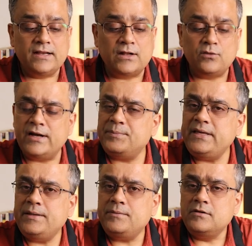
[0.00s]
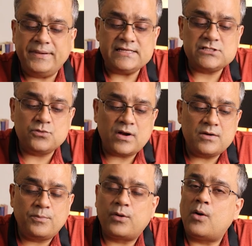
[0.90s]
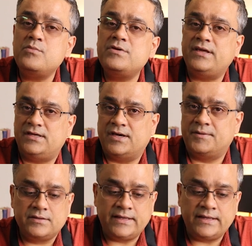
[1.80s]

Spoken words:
Now let me paste one prompt here.